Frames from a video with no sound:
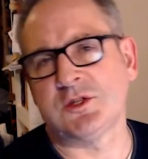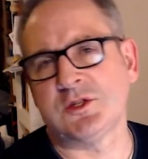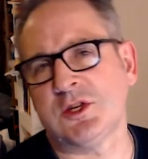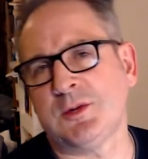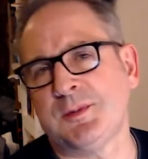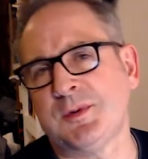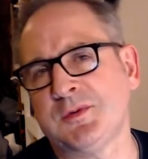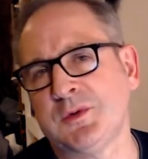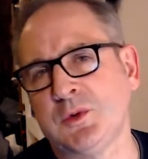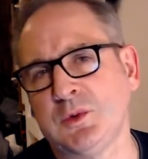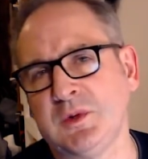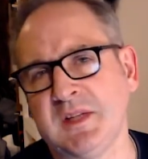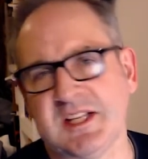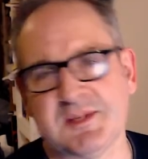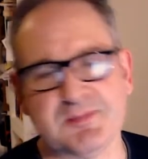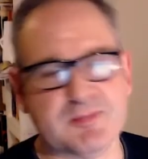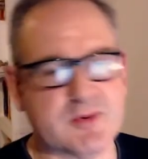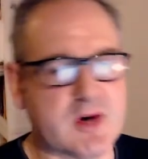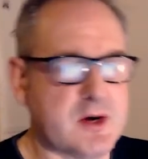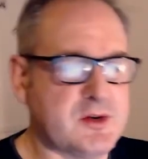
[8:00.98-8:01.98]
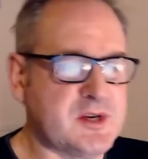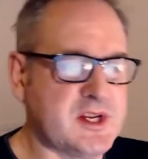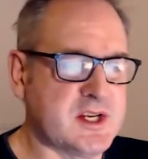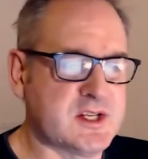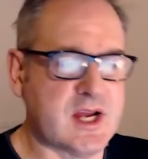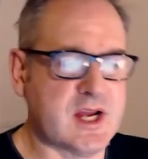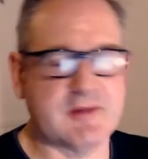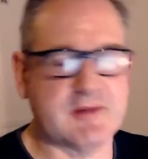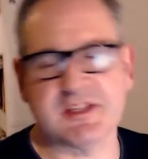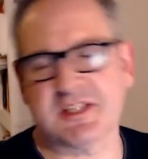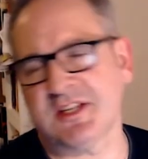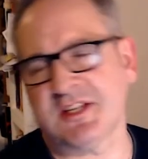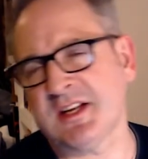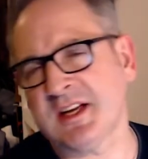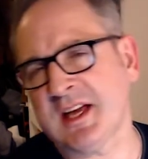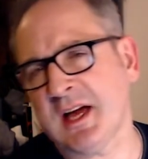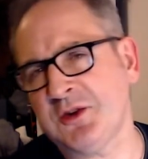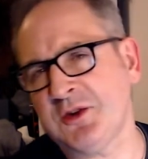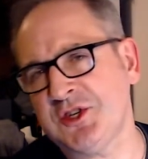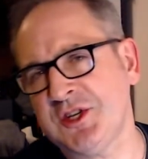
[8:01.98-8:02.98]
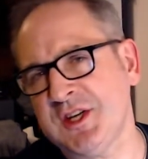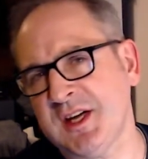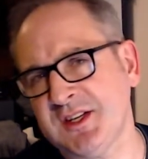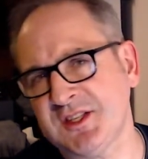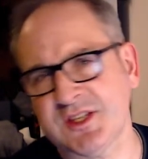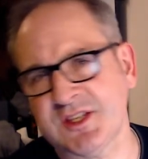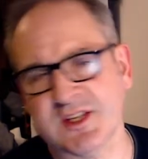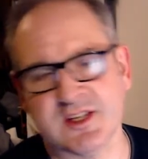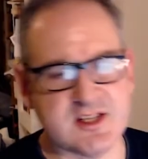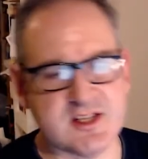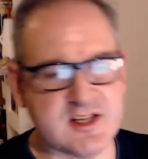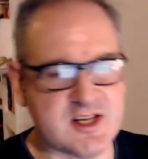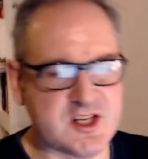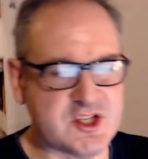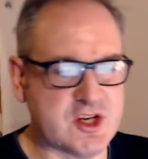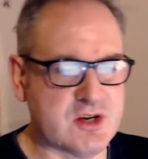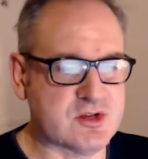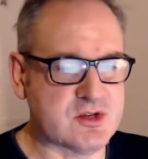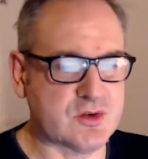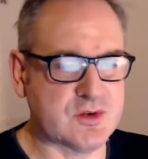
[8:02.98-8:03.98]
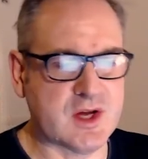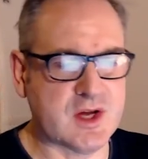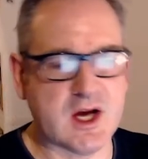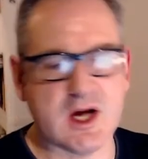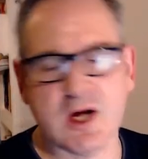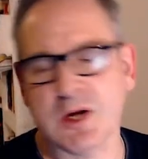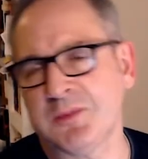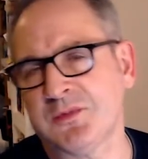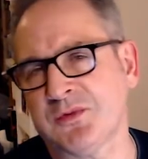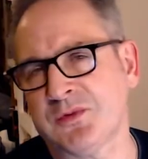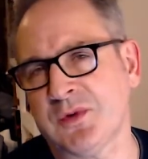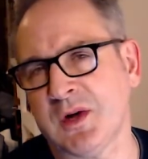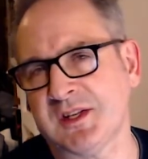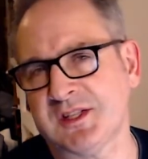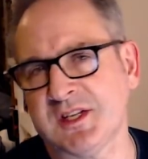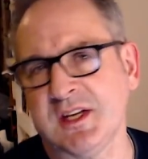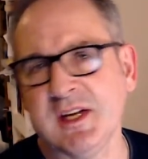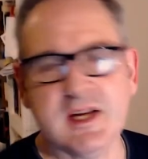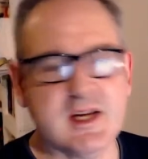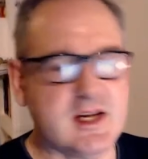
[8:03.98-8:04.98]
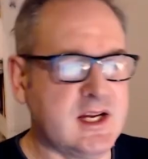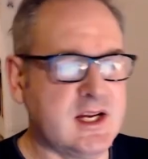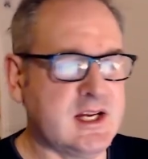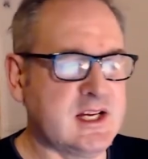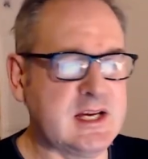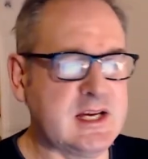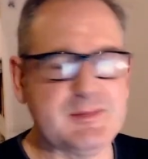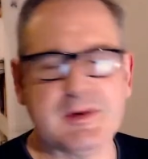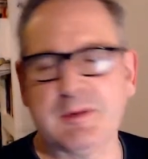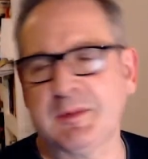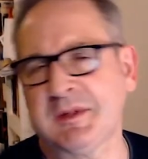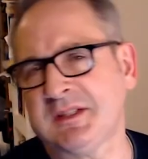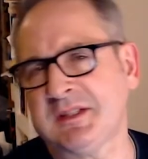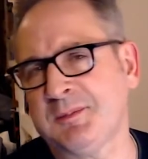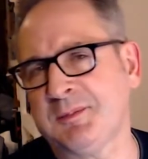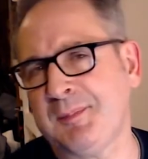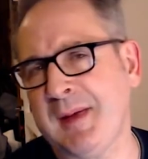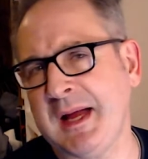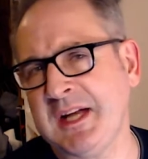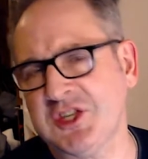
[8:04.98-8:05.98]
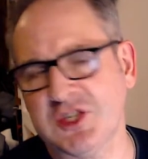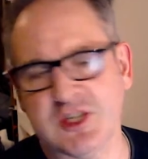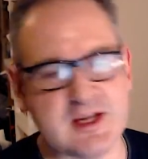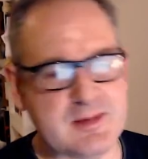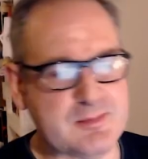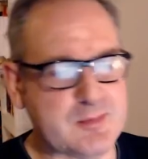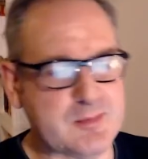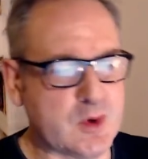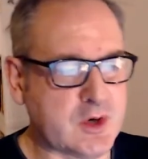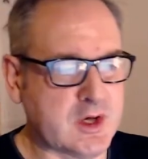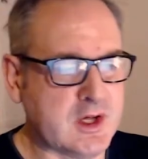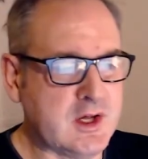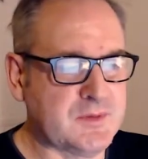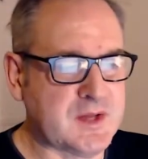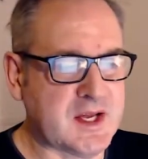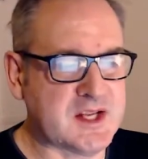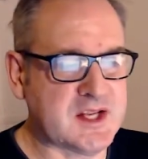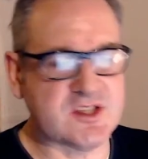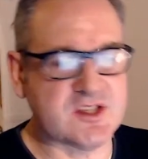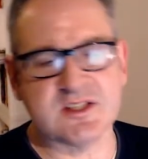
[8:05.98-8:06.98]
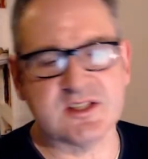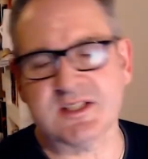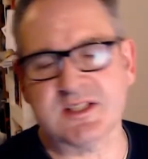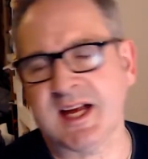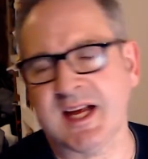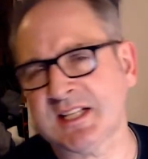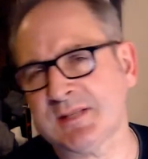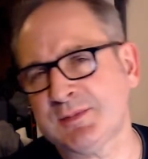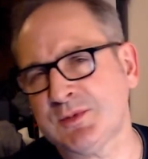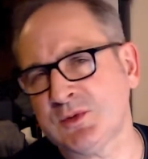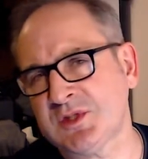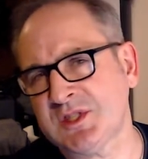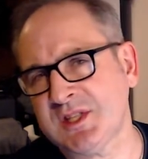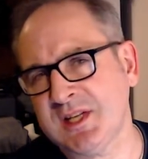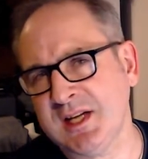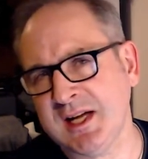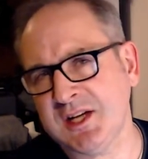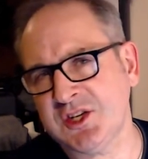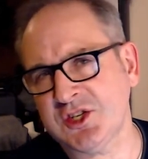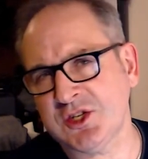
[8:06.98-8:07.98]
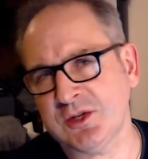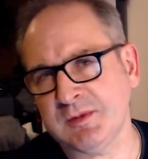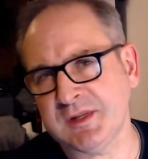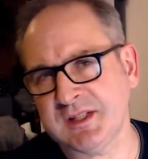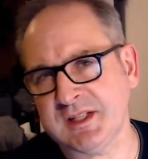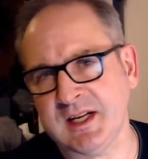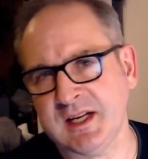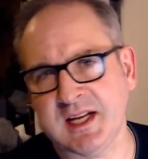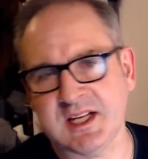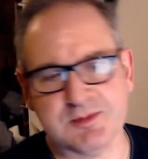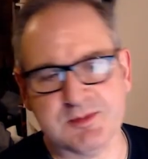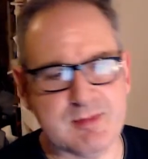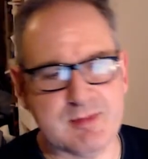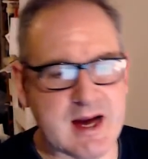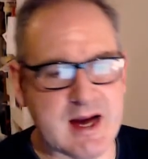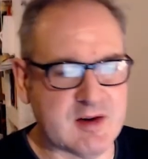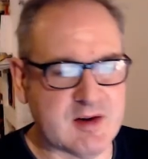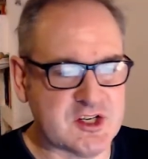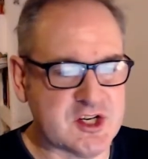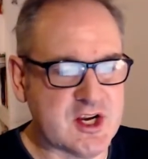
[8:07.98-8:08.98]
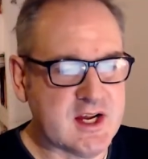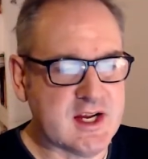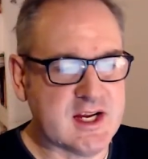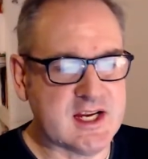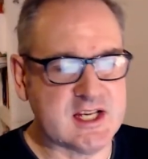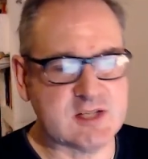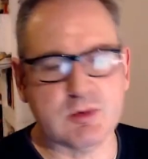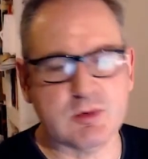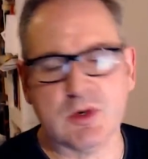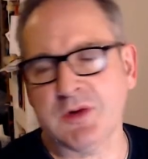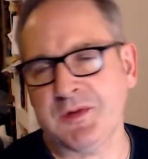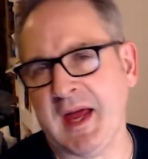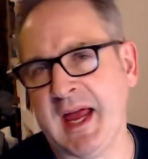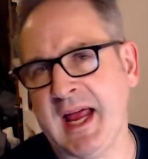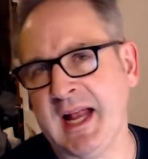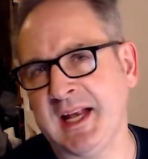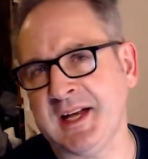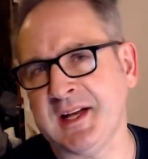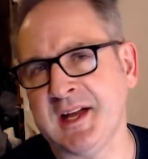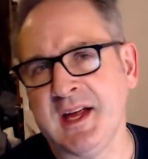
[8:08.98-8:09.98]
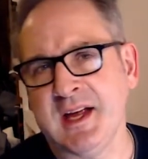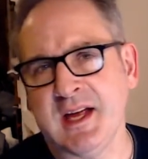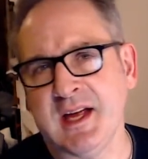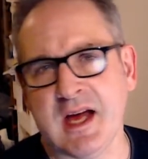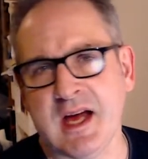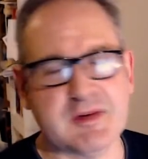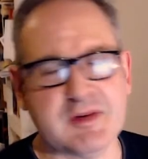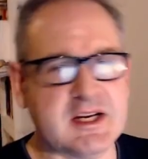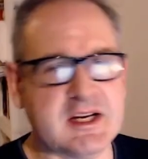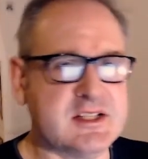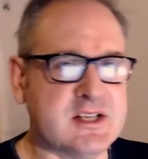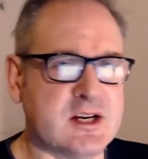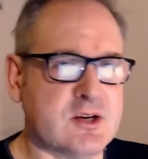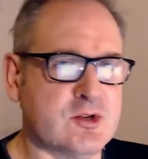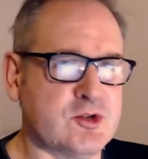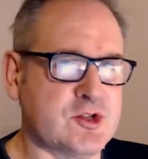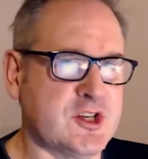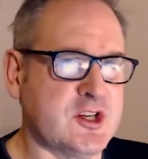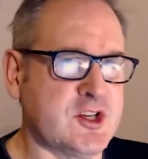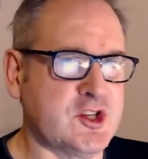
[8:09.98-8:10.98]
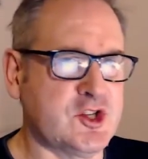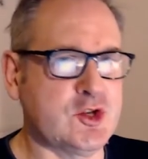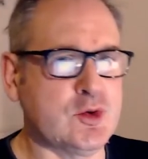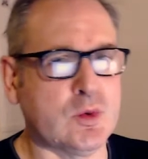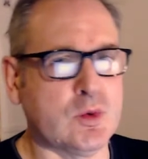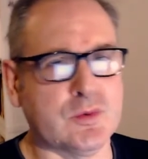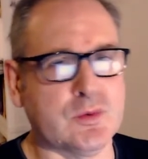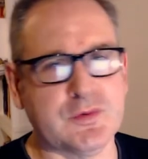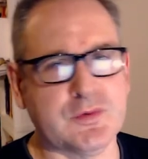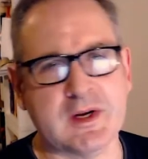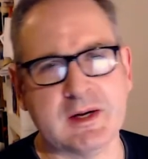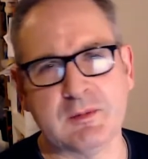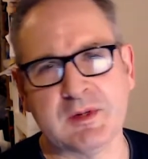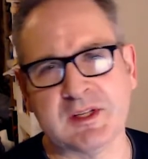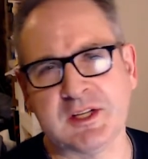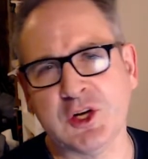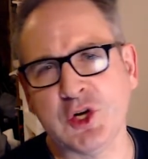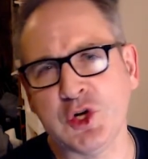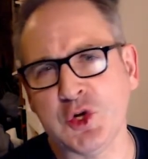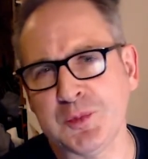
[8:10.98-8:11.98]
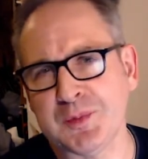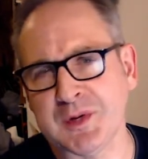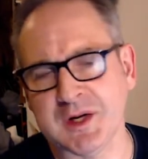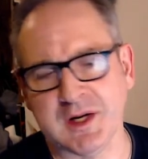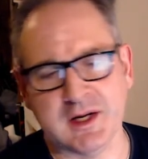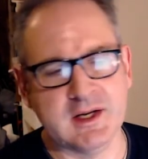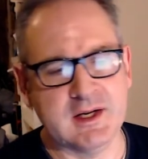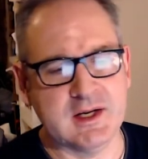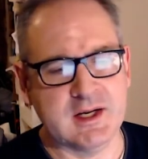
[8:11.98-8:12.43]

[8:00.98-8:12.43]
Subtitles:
On top of all this, Brody is having to negotiate certain issues on the home front. In keeping with the Benchley book, there's a detectable tension within his marriage, his wife Ellen having indulged in a short fling with Hooper